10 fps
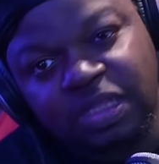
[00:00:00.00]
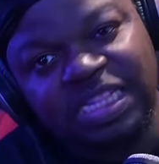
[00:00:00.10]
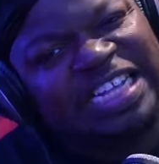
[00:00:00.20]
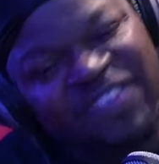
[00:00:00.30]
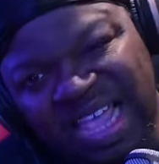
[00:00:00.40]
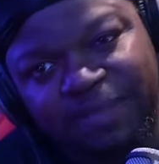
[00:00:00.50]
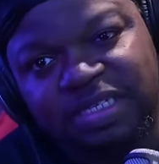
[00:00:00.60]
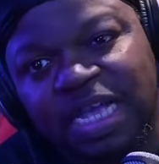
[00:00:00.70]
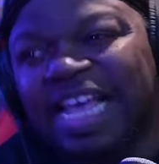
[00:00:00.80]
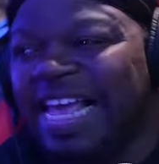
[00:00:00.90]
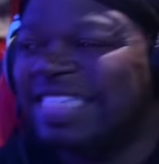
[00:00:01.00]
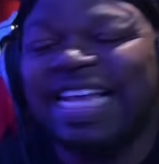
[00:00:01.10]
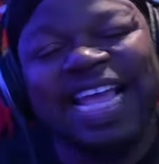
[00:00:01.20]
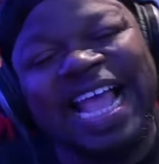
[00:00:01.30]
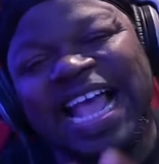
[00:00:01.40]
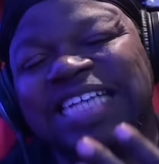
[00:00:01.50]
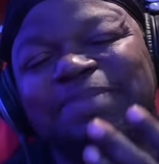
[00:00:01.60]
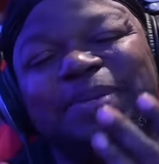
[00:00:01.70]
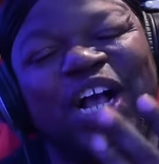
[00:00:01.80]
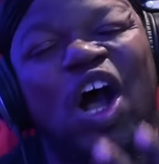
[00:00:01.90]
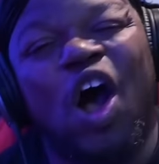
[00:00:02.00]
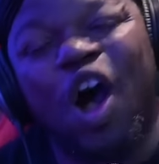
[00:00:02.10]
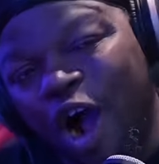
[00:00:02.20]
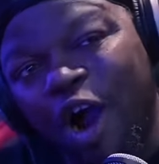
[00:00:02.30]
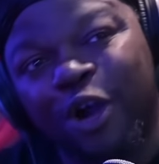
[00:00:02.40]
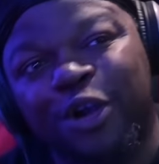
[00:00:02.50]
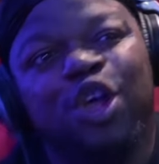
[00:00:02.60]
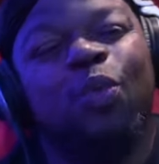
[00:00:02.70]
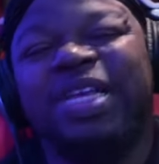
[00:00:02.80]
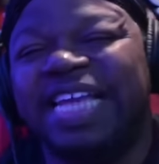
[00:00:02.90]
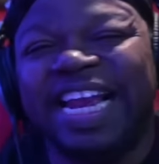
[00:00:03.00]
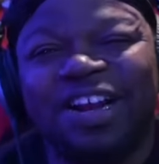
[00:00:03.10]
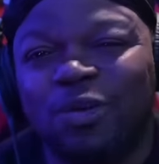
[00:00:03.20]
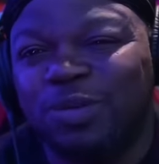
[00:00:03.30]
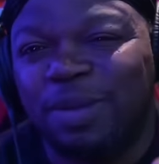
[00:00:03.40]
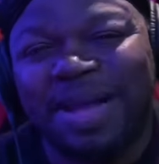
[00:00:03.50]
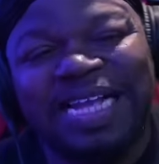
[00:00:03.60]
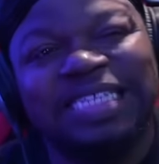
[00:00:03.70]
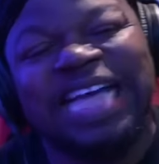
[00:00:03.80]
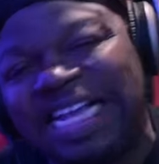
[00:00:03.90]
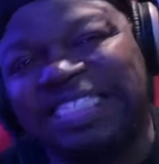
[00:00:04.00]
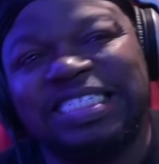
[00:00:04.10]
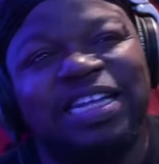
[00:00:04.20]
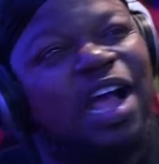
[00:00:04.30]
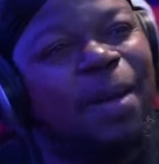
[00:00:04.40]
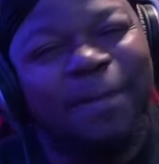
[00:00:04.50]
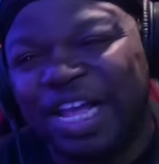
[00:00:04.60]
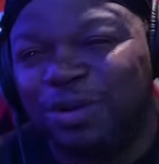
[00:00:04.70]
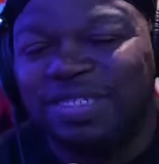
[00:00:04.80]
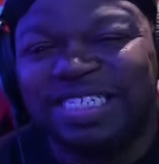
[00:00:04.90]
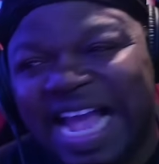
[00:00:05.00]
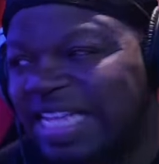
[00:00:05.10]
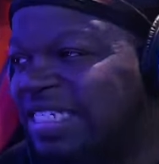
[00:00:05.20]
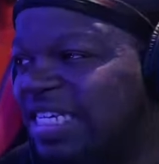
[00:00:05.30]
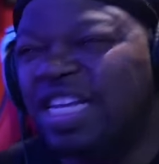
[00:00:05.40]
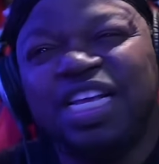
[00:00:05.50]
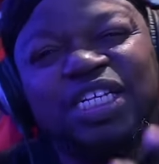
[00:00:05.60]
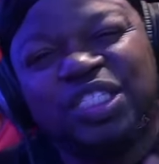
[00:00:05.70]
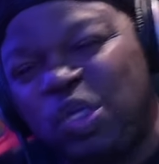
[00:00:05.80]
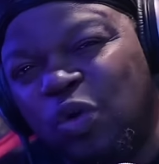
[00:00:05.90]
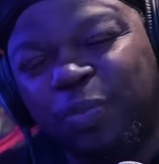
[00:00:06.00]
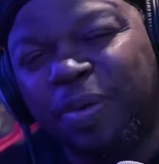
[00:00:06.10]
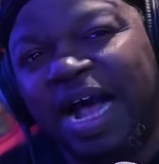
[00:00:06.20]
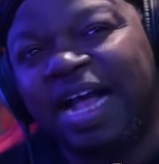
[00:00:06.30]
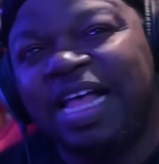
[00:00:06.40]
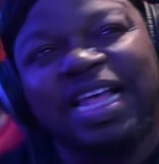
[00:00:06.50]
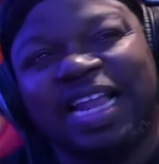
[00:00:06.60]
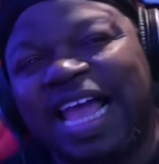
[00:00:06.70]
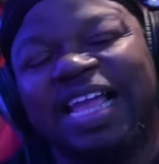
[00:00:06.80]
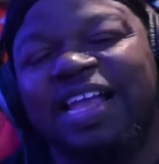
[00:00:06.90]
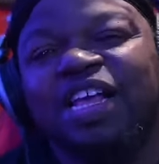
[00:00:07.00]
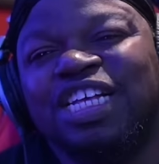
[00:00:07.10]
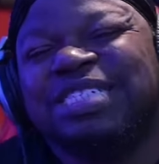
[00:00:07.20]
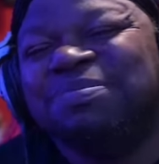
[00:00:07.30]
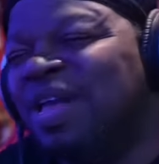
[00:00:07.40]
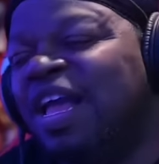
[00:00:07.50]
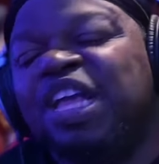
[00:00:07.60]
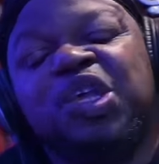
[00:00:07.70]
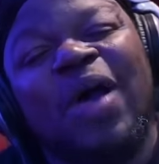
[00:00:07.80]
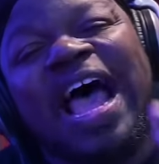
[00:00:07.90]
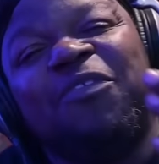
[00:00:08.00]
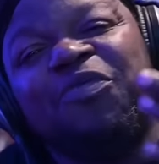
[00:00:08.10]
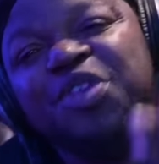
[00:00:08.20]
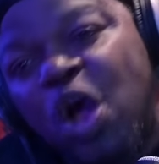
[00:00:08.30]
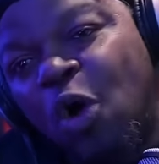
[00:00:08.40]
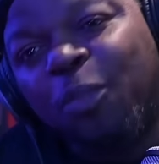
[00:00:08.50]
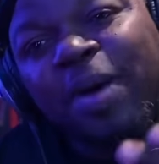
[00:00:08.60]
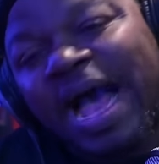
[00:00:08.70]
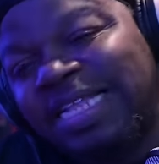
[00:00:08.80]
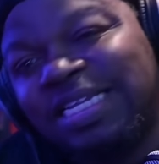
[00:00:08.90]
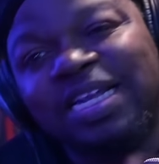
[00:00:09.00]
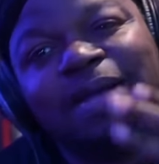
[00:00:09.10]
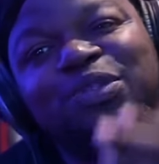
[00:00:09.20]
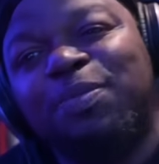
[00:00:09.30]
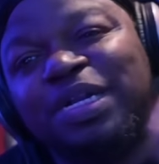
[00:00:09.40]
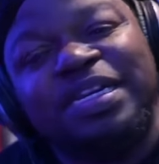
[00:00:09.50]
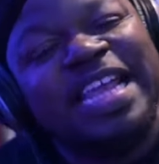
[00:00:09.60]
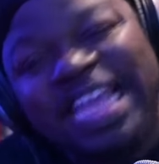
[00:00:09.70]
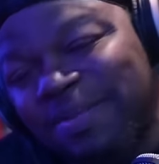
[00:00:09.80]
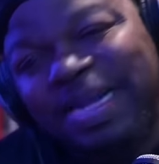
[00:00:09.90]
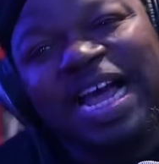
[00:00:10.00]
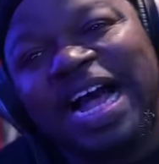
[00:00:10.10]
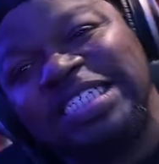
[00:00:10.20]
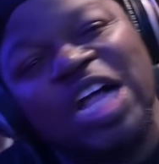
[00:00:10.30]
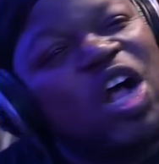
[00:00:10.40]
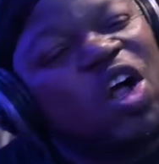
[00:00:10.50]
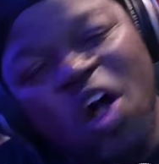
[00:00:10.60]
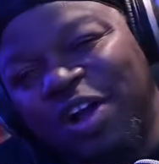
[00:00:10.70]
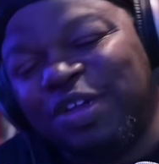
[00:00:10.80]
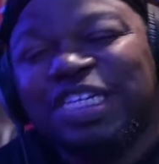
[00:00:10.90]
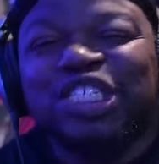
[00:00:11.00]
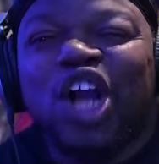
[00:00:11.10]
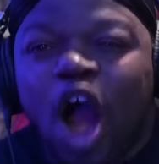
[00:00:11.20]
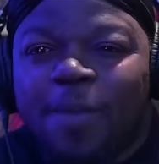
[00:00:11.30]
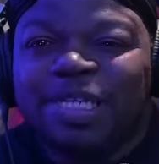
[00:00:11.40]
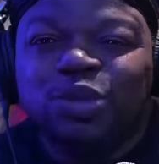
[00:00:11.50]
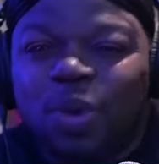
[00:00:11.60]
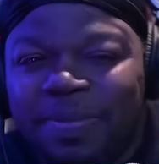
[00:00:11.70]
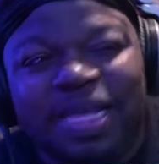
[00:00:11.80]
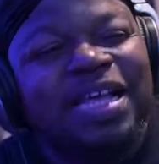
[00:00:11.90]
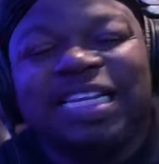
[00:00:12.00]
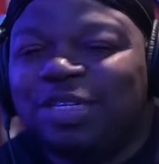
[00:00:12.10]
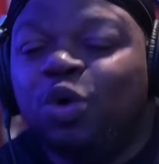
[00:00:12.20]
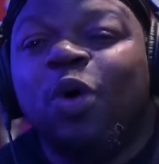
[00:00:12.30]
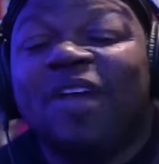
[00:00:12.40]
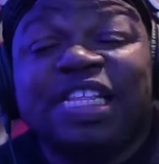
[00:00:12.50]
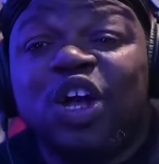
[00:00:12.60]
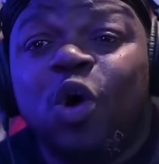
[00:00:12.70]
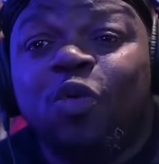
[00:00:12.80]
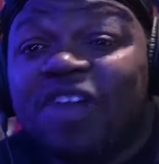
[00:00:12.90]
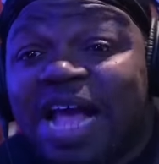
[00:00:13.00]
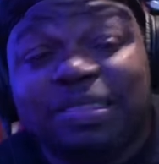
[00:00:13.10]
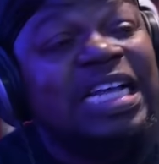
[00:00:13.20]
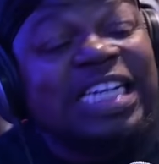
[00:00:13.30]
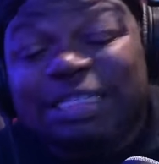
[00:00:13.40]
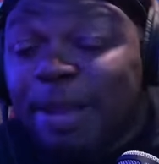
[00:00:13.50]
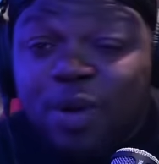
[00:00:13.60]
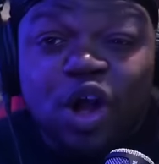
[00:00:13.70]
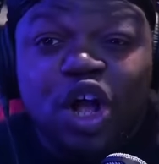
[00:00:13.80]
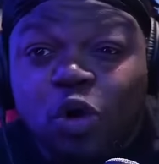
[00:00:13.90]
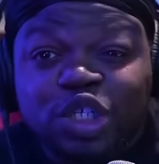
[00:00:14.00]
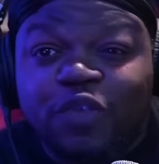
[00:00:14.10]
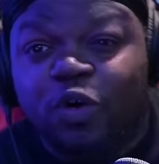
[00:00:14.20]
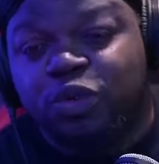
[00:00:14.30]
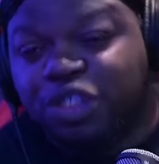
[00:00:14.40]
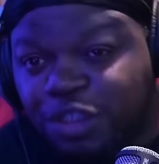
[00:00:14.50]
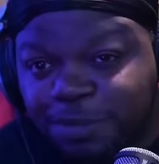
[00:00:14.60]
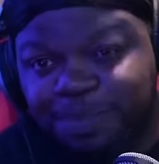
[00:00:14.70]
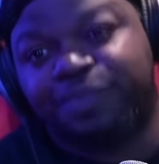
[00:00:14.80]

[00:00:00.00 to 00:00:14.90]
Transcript: That's famous. And see, it has to be hard when your heroes are Mike Tyson, Michael Jackson, Tupac. Like, you have nobody to look up to but Nicki Minaj, car- these garbage women, these who don't write their own raps. These people are culture vultures.